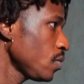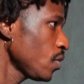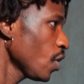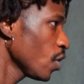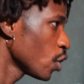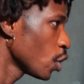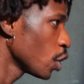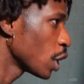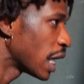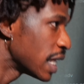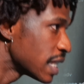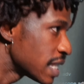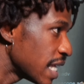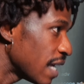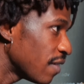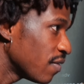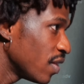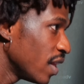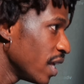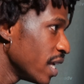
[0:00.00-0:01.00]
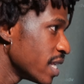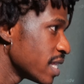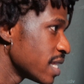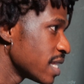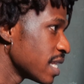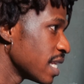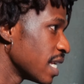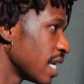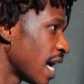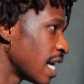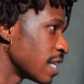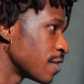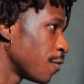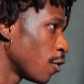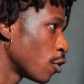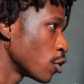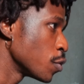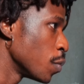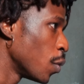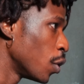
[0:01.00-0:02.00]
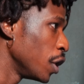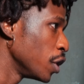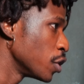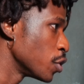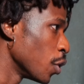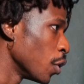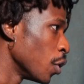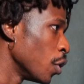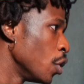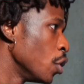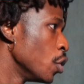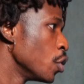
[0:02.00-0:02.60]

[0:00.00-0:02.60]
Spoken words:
So you can save this as Vox Monitor.